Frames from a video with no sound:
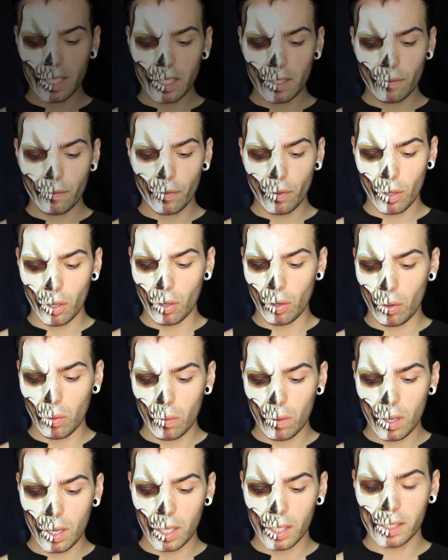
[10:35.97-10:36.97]

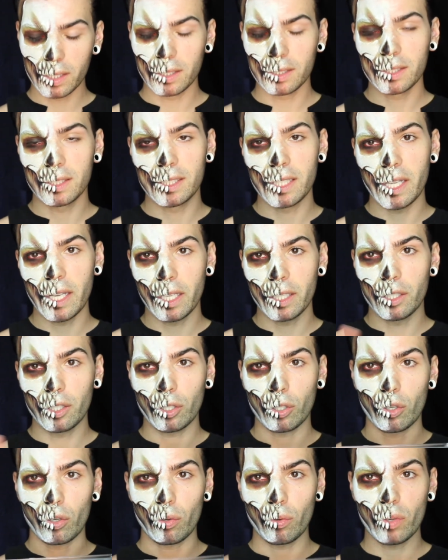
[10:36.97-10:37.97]
Evo
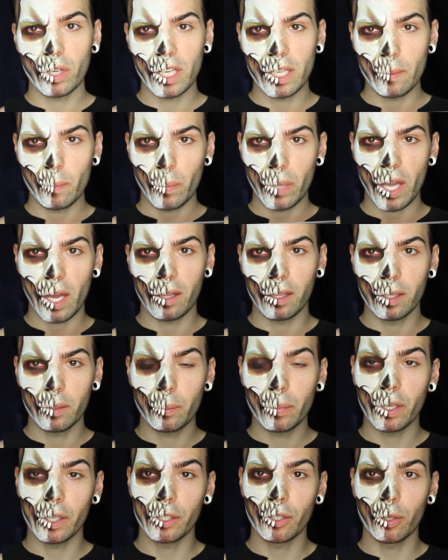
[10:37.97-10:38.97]
Undead Cream Palette
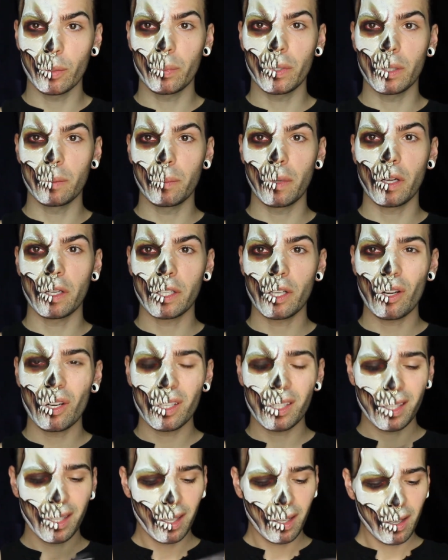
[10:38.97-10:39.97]
by European Body
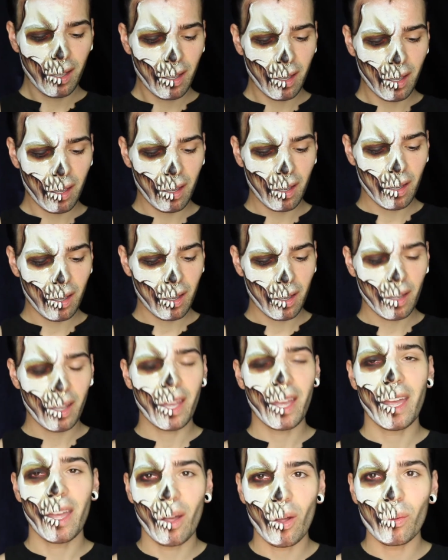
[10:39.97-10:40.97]
Art,
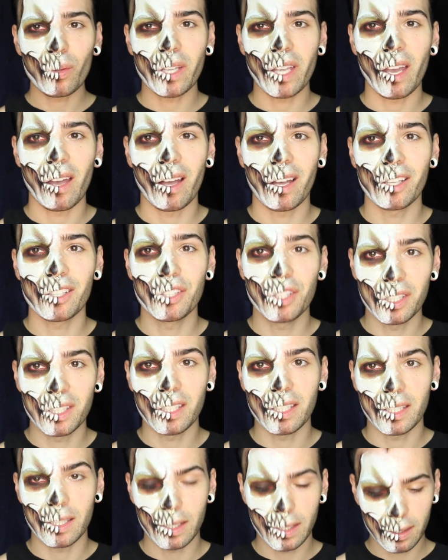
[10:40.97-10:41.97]
hell yeah, you
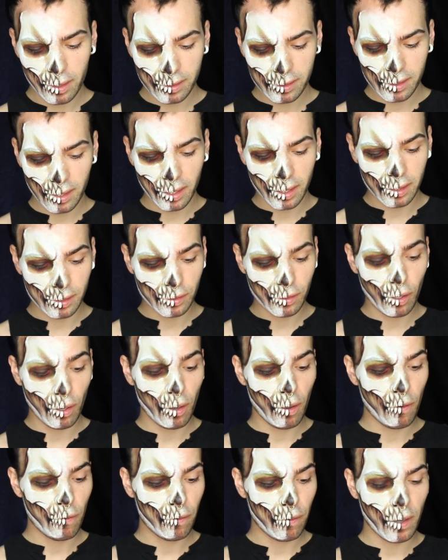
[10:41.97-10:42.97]
need it. This thing is
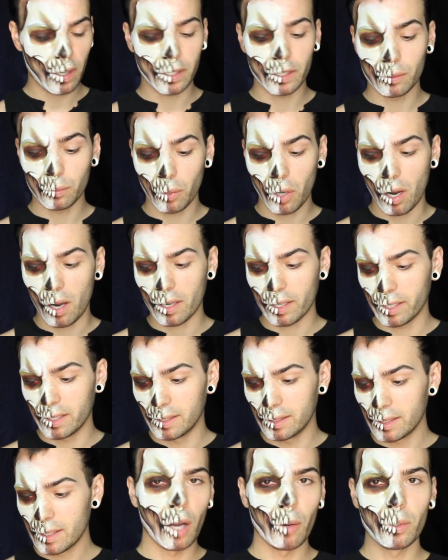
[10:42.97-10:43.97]
fucking
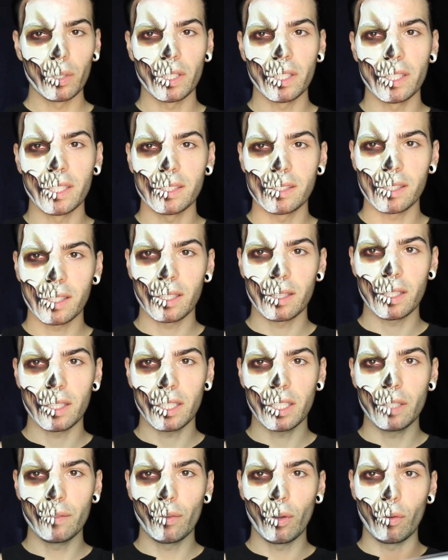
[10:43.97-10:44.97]
rockin'. I really need to get the
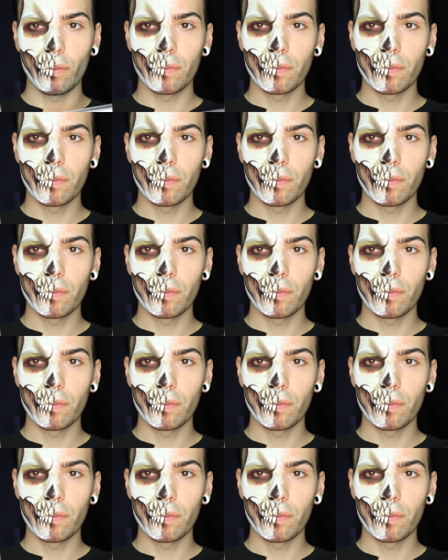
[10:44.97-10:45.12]
Evo